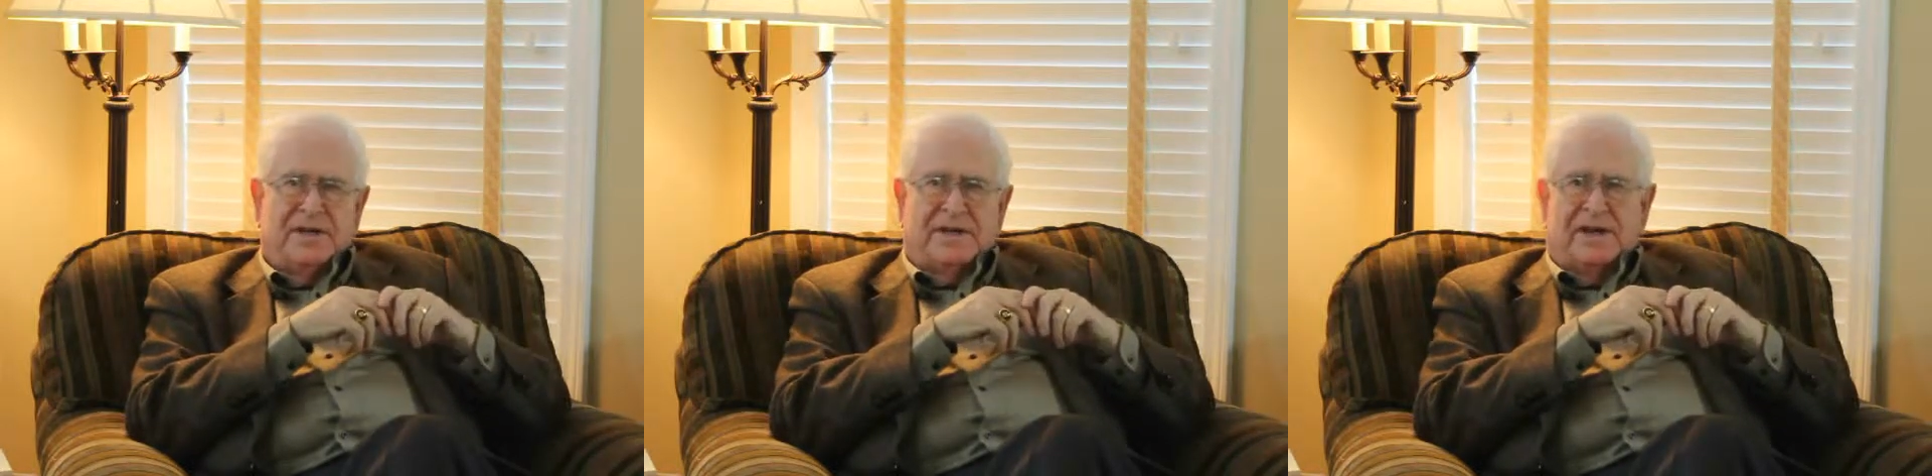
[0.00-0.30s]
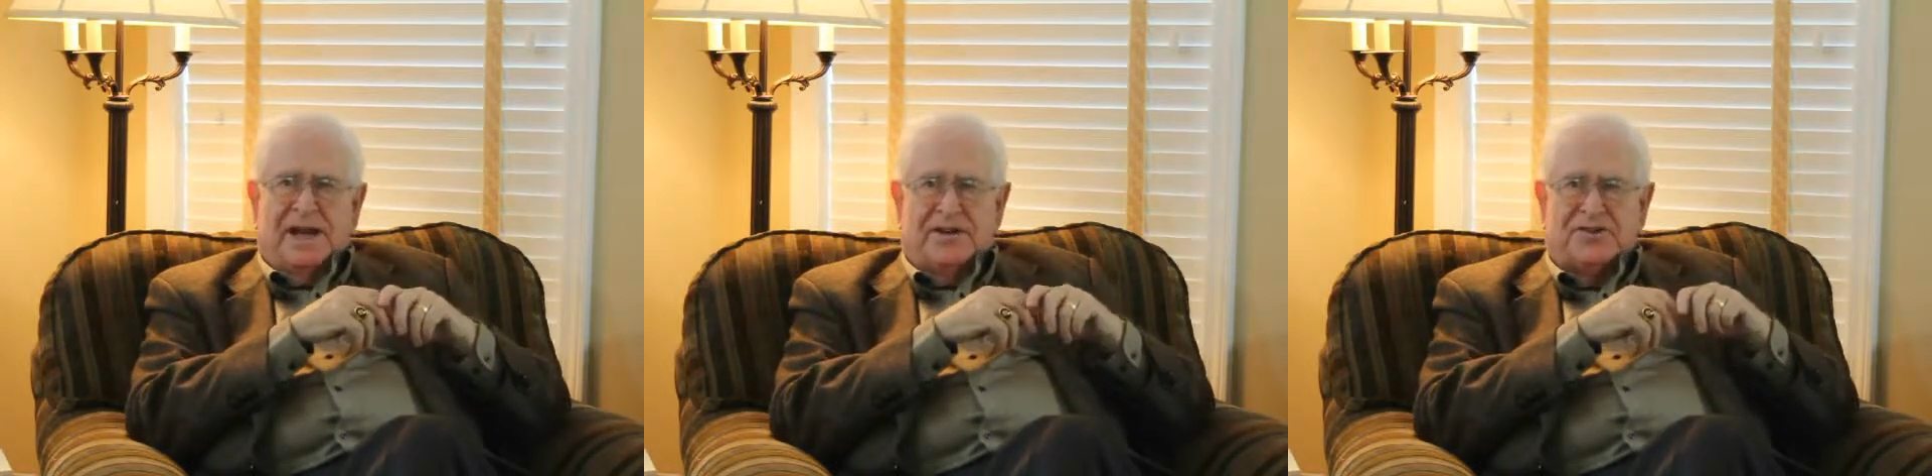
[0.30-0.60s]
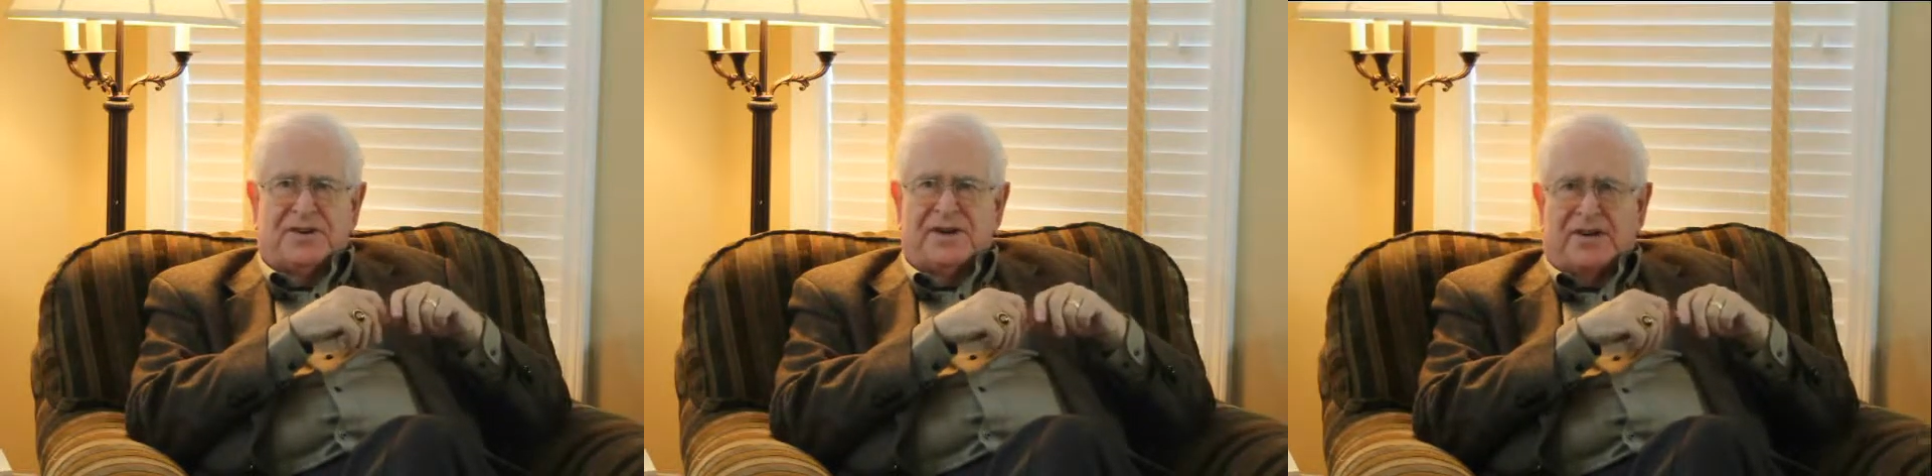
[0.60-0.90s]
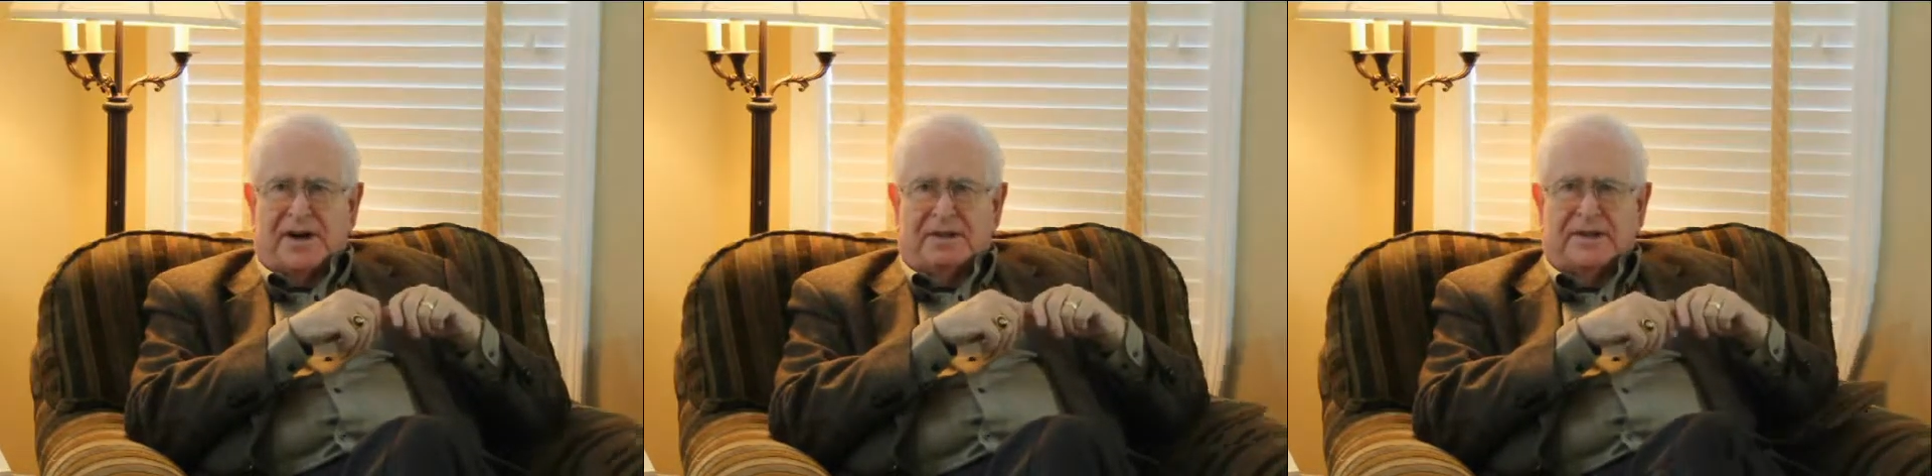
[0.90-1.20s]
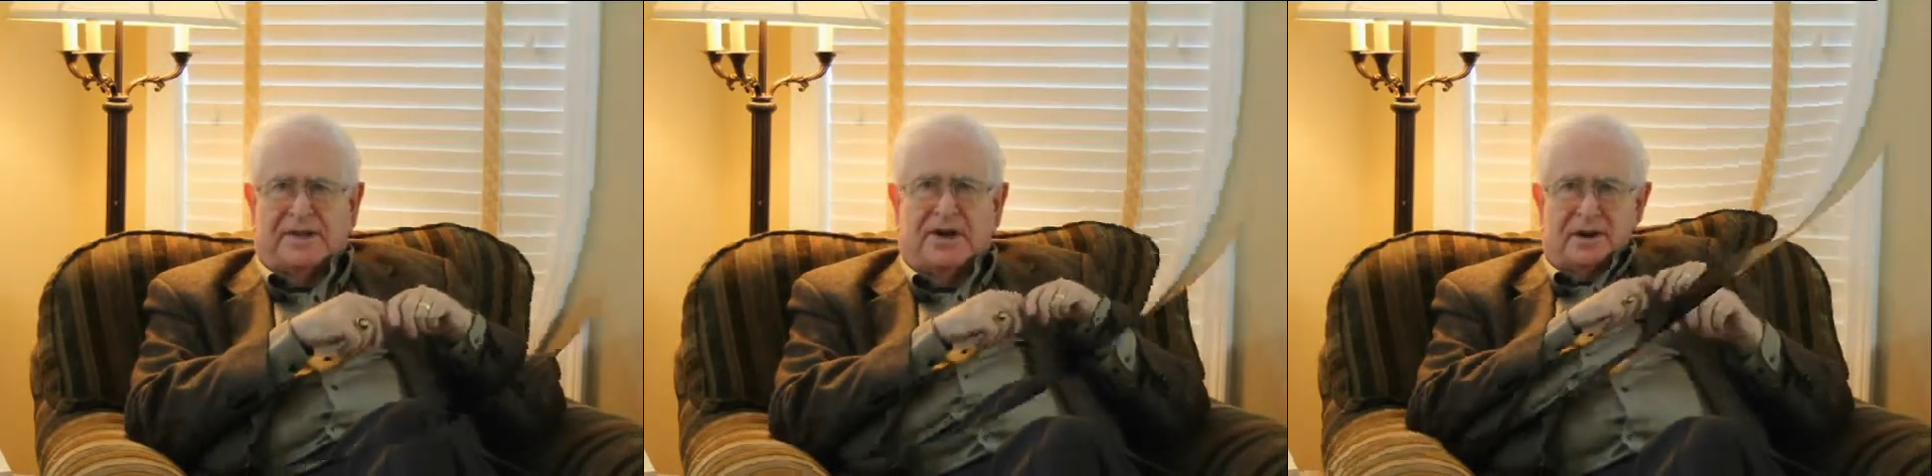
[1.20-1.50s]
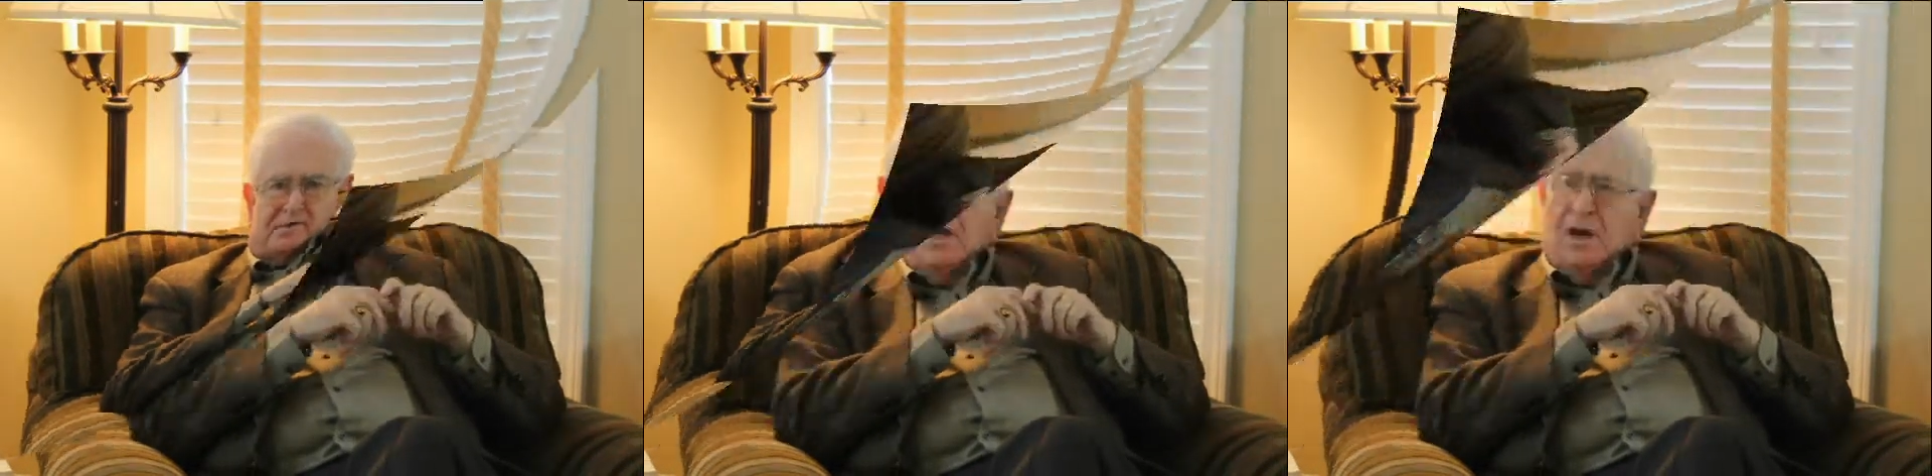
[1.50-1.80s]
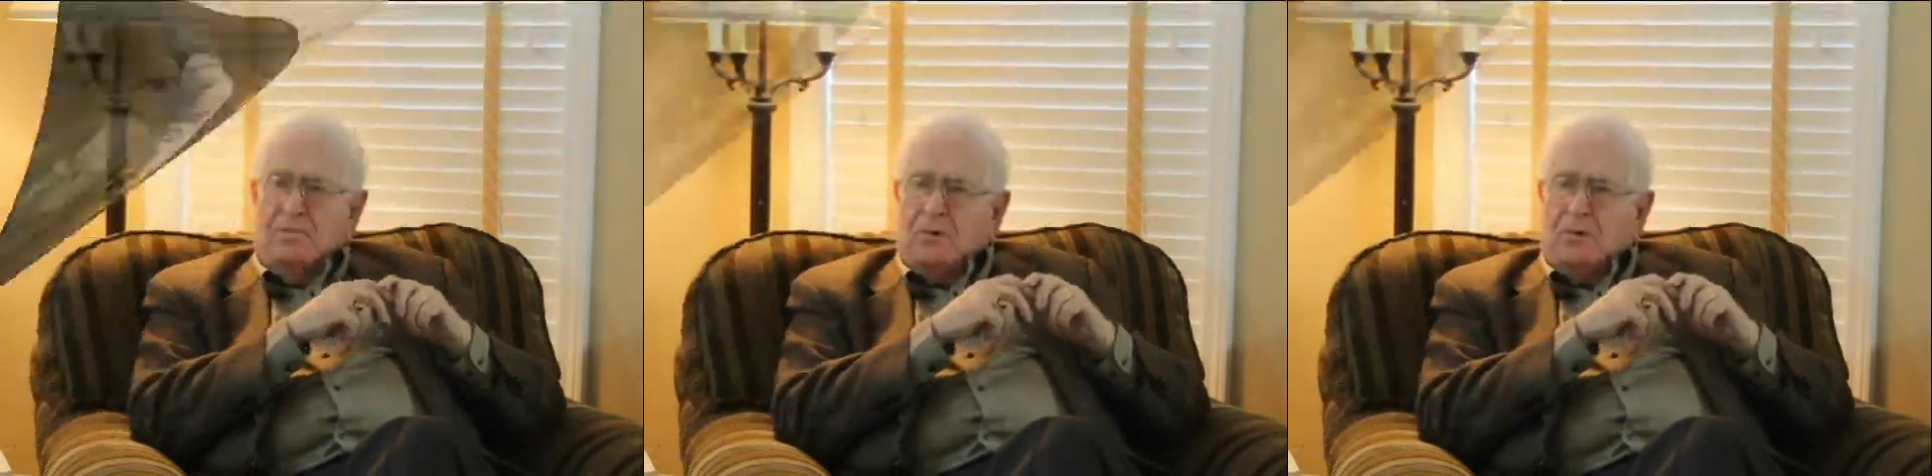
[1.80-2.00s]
hasn't entirely gone away.